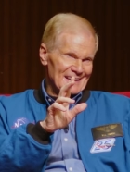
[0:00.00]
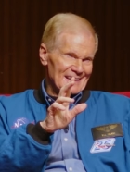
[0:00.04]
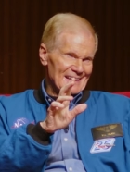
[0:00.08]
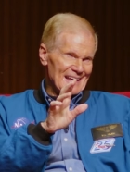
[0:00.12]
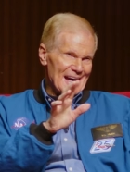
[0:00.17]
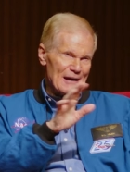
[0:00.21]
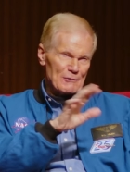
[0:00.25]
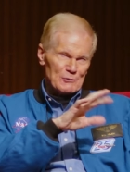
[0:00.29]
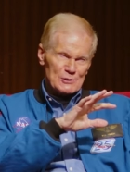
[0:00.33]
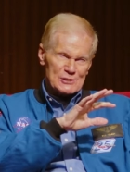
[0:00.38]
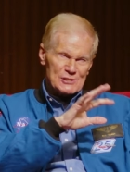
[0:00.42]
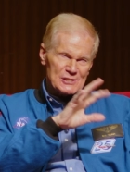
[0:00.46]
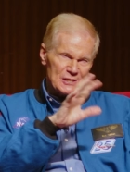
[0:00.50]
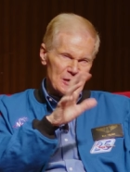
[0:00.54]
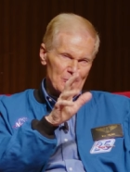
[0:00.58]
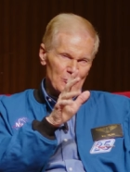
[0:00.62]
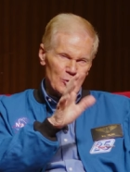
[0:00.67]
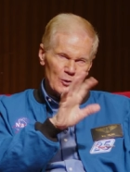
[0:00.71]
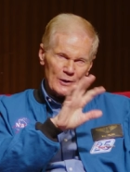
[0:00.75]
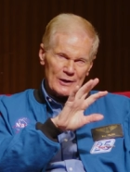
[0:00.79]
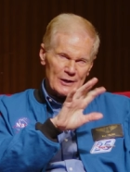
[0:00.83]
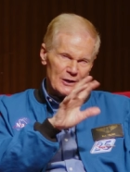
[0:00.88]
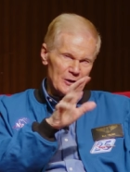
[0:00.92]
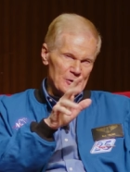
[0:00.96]
That was
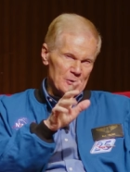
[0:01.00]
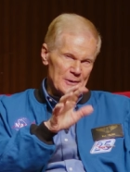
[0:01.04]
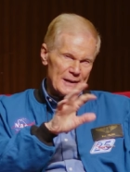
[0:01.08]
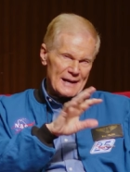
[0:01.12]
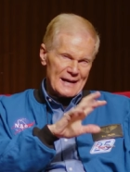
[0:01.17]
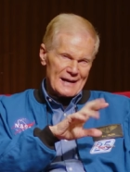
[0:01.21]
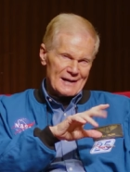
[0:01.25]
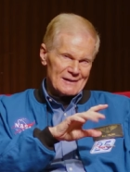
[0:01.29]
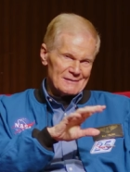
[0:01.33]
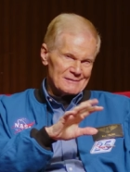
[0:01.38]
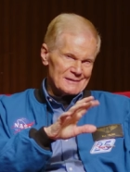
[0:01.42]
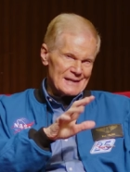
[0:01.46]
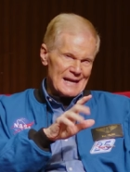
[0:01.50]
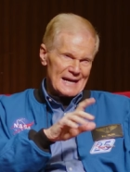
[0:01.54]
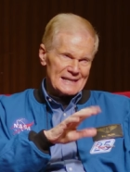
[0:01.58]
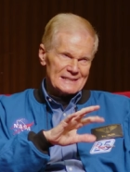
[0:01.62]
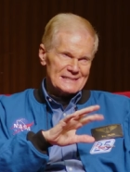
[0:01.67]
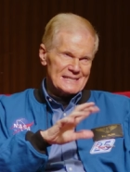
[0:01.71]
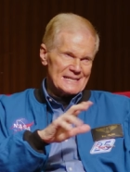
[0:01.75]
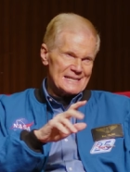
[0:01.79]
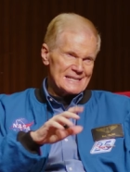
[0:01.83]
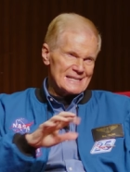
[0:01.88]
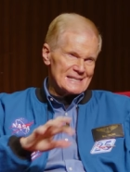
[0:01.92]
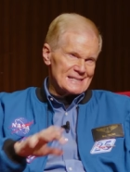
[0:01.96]
somewhere around
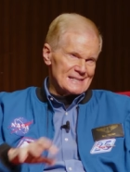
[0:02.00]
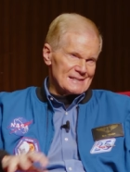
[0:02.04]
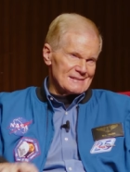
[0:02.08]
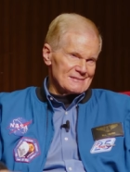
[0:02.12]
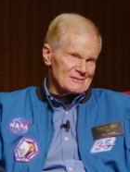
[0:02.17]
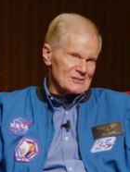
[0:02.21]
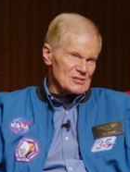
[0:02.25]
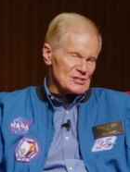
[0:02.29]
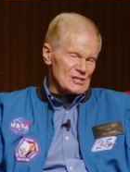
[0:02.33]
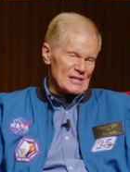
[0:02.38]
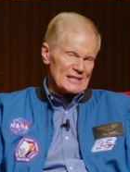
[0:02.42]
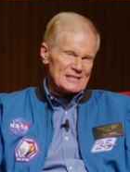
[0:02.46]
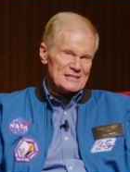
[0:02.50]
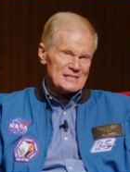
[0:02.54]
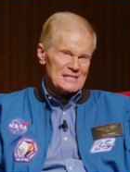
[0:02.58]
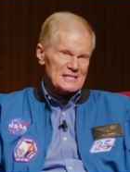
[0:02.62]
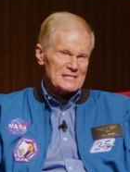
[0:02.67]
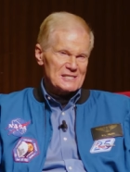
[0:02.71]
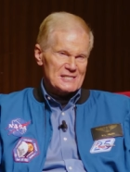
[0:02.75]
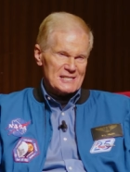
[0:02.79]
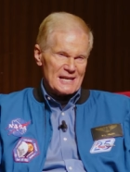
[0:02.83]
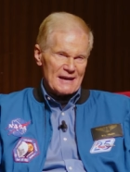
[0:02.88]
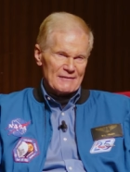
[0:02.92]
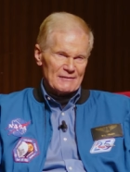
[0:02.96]

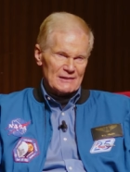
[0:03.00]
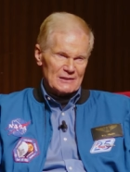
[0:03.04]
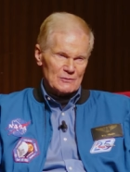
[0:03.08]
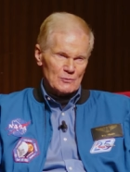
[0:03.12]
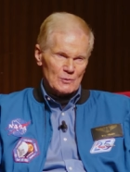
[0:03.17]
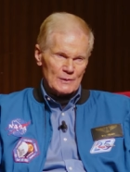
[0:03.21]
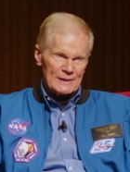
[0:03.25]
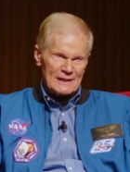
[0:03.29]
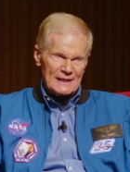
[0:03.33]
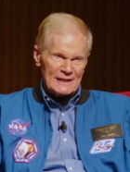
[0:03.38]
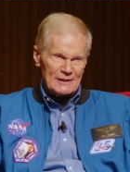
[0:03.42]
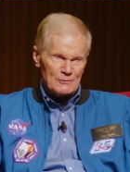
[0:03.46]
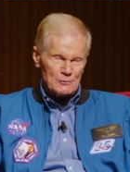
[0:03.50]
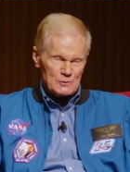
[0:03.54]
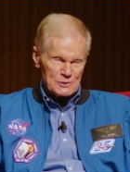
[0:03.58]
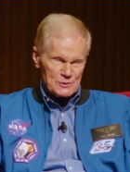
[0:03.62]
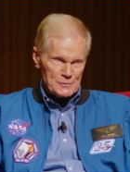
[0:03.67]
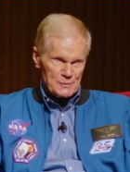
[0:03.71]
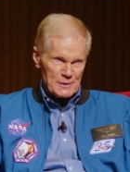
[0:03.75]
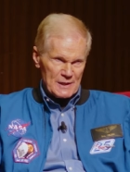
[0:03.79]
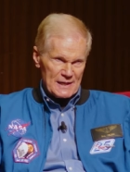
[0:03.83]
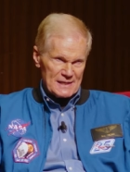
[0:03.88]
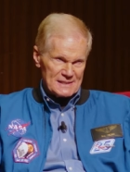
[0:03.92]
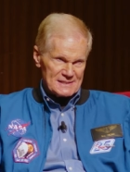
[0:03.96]
1967 when he was
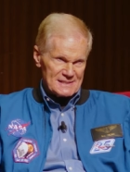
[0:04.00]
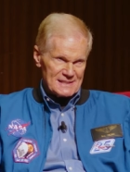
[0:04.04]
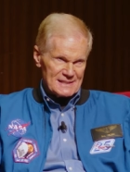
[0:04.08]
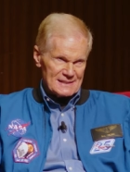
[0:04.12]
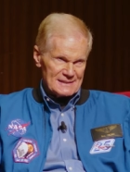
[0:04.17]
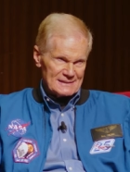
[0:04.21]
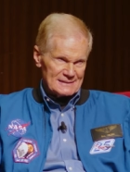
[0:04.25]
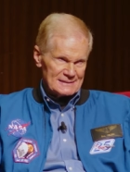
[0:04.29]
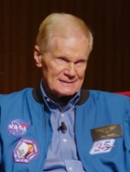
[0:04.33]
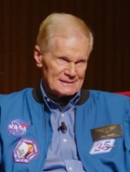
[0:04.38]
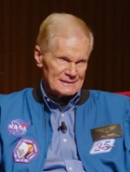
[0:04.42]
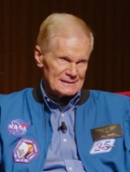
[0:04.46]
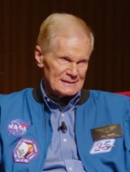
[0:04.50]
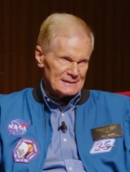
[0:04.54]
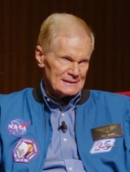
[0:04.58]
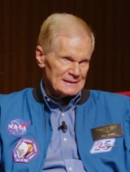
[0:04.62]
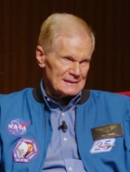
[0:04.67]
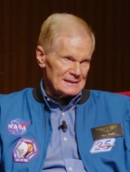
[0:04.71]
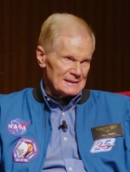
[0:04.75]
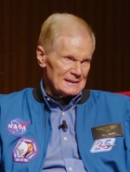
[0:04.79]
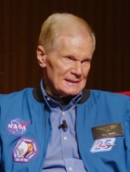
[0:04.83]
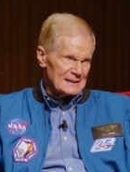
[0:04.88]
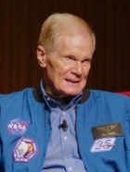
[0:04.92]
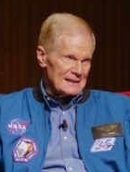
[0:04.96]
president.
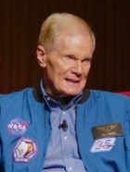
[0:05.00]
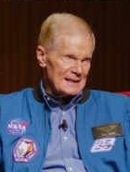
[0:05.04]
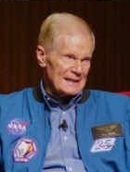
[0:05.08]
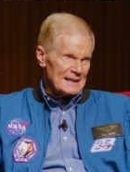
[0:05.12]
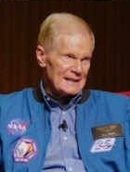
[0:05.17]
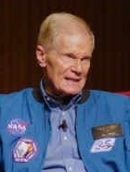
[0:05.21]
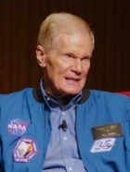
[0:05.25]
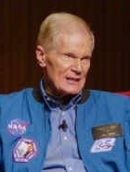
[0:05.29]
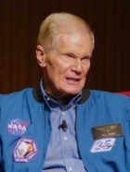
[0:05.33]
And